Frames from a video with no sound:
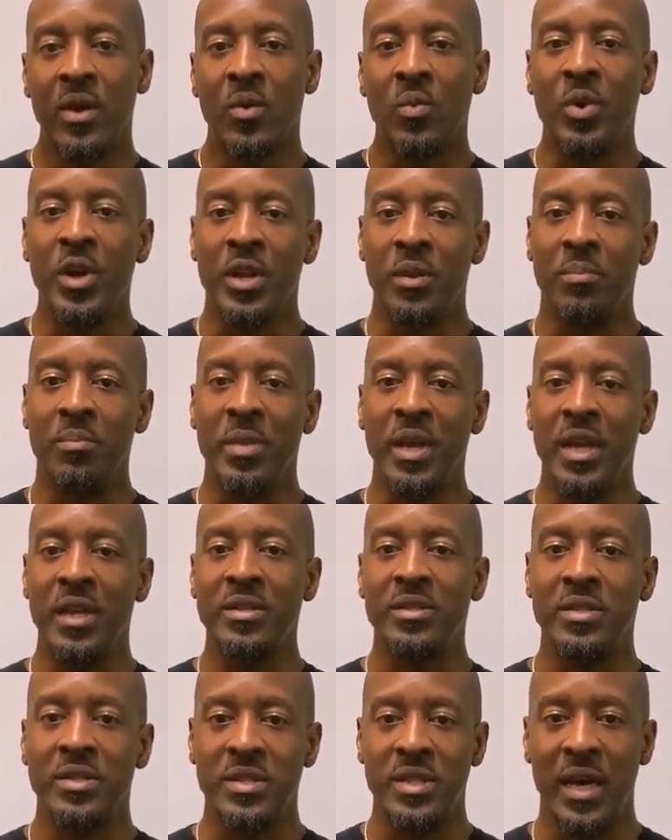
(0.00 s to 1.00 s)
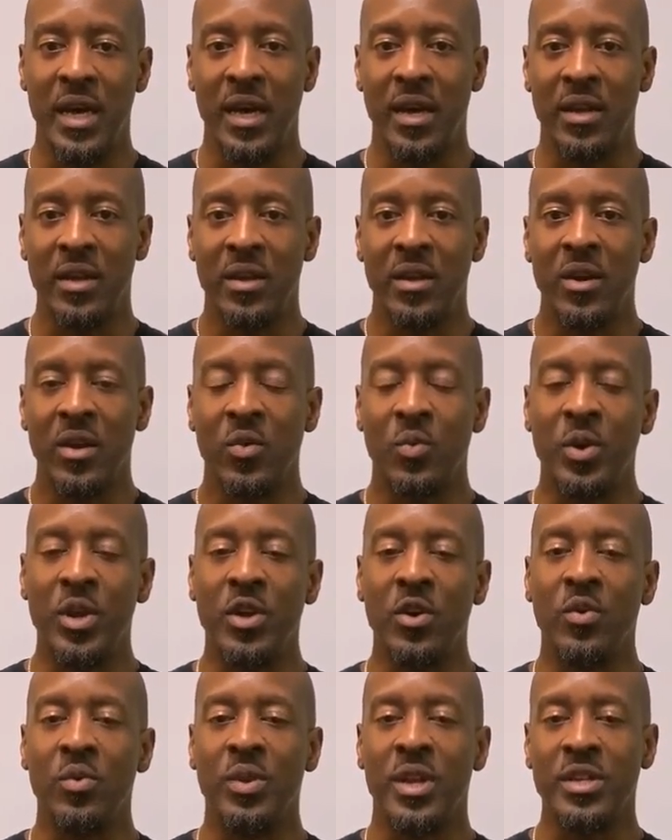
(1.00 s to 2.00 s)
What it means is that we
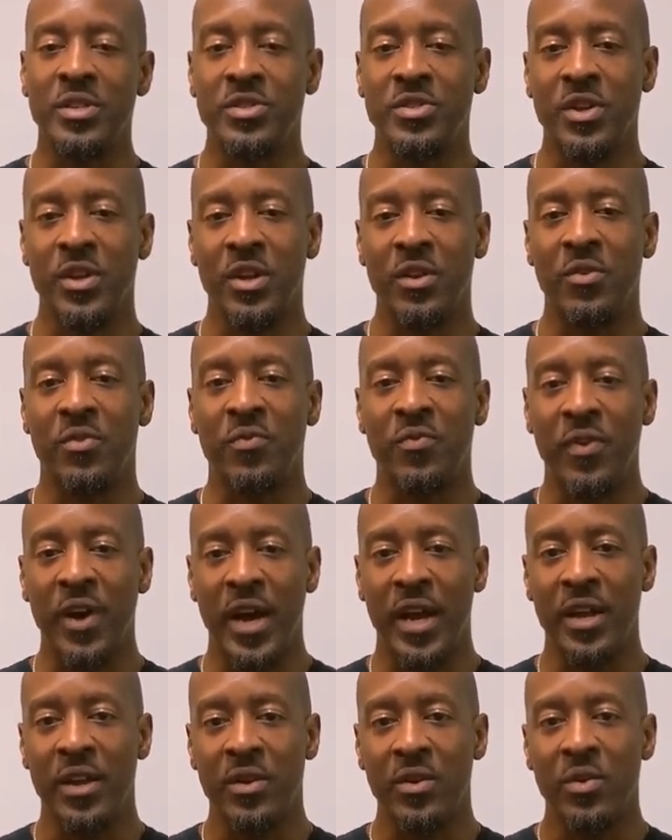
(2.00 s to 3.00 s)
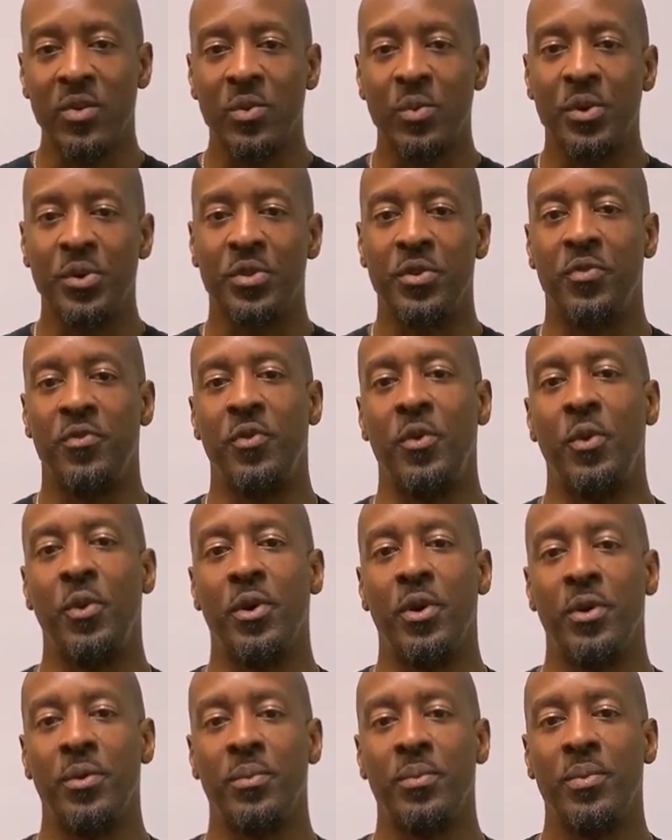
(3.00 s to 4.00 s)
don't necessarily fight with the
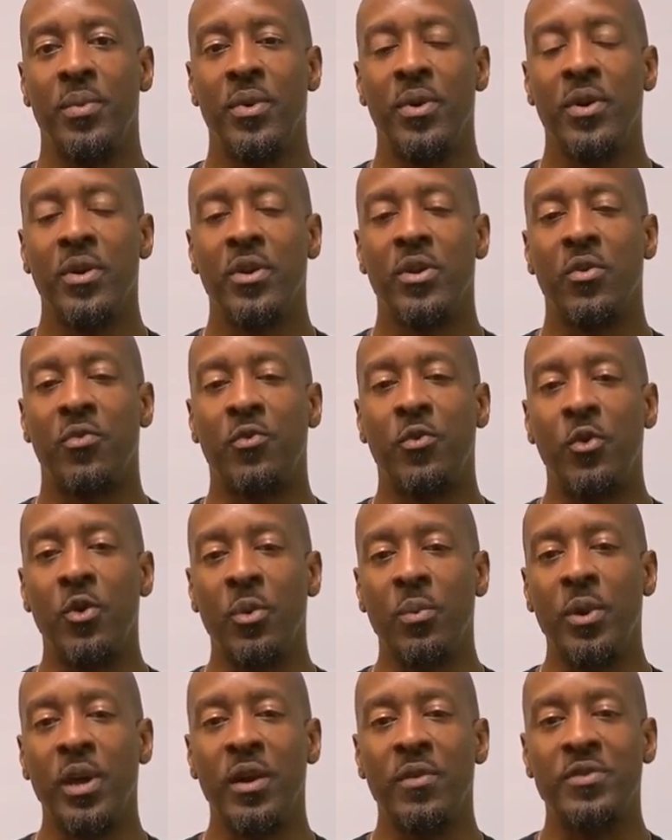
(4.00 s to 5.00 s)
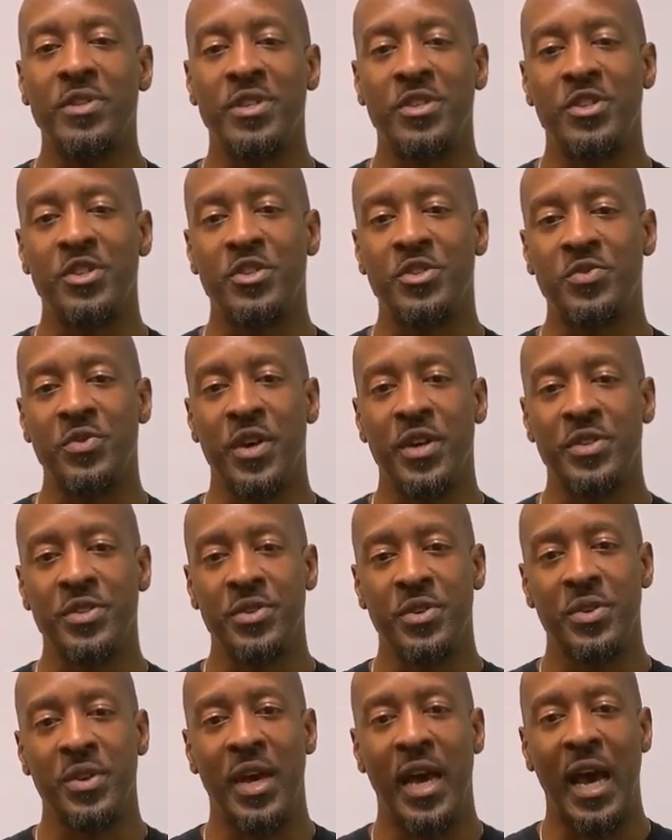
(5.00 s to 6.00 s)
form. The form gives us the
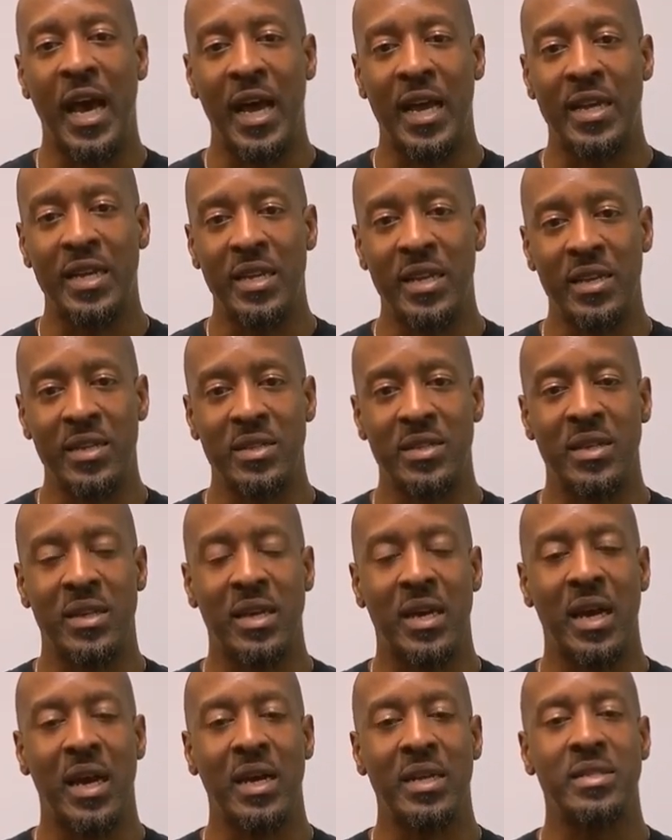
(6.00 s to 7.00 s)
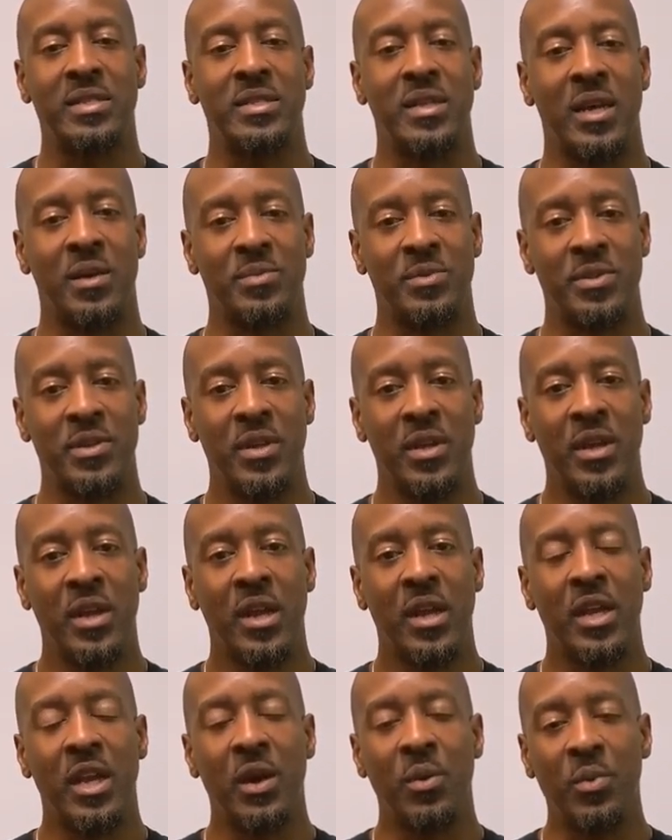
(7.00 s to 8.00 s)
structure, the ideas, and the concepts
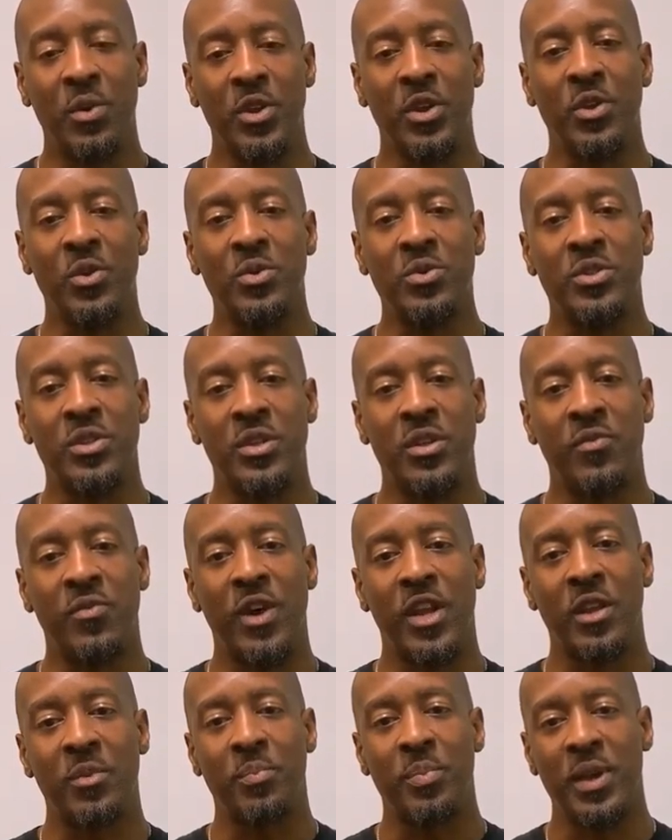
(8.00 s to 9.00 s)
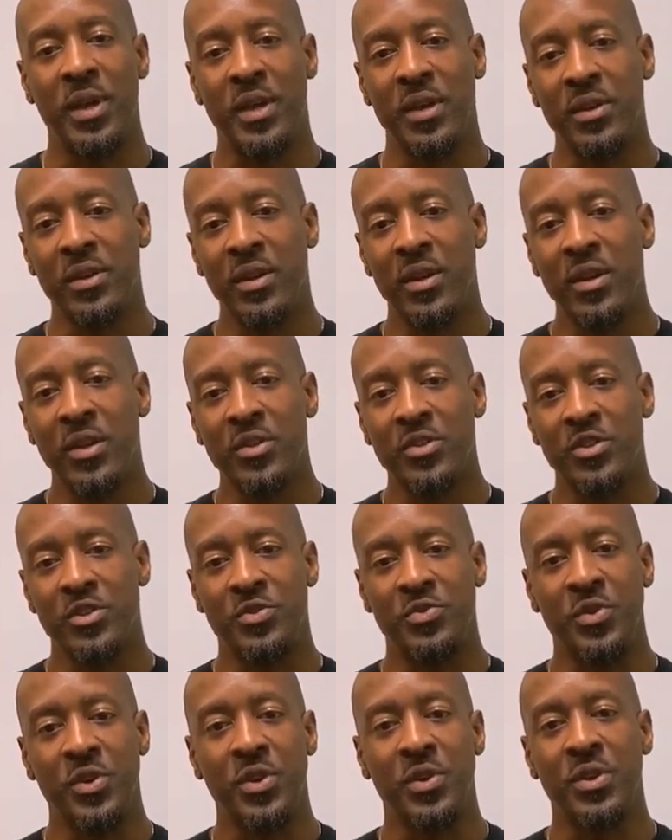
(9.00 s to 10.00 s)
that we use to develop in, to
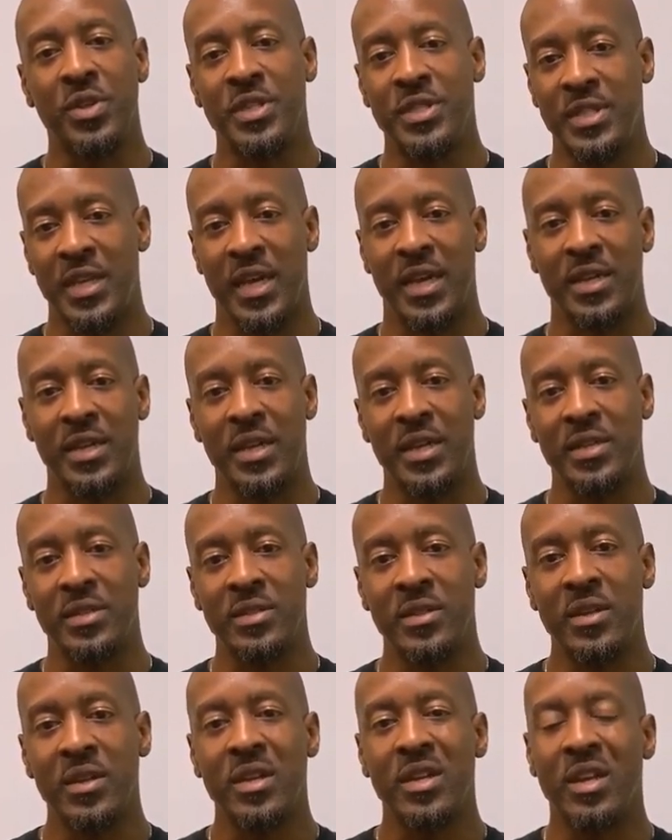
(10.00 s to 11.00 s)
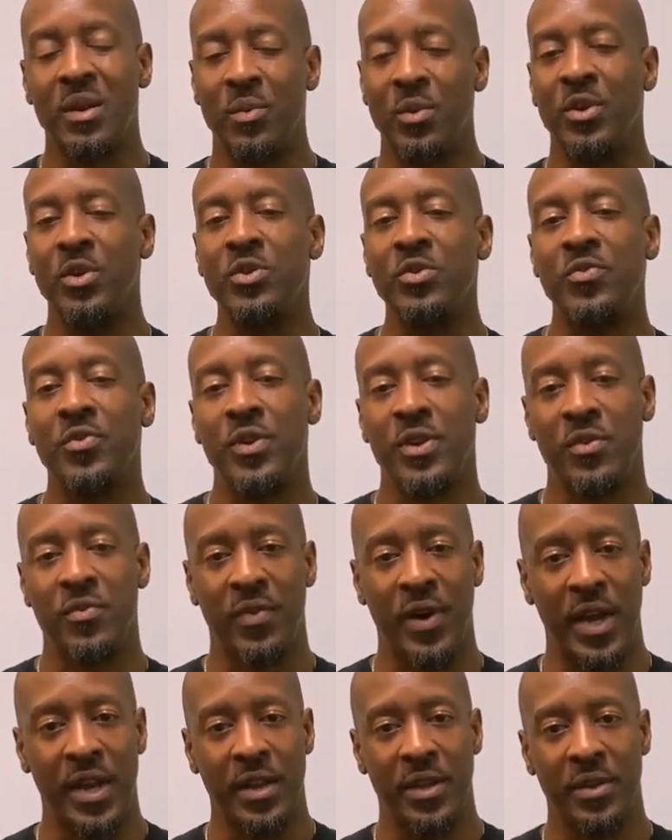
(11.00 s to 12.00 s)
drill in techniques that we use for the
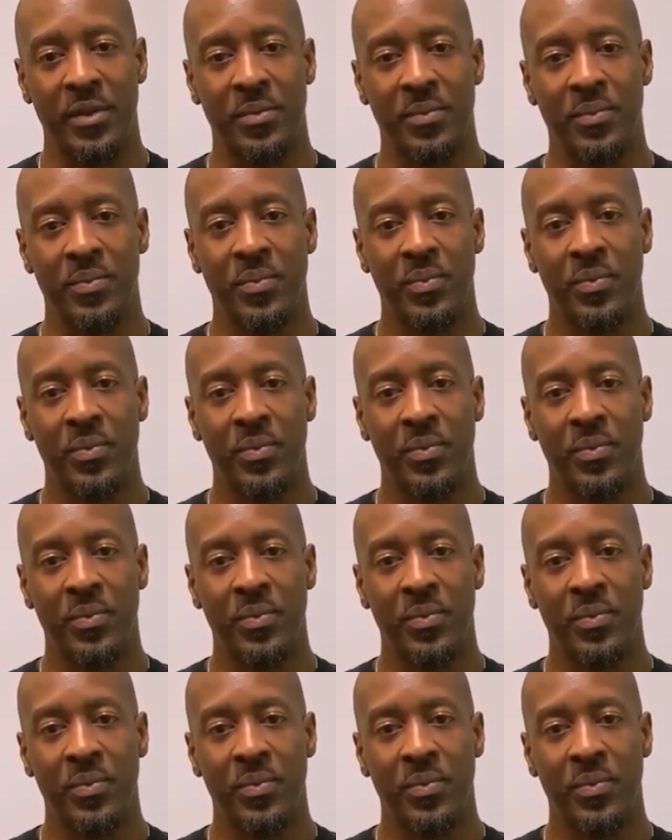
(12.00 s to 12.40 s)
fighting.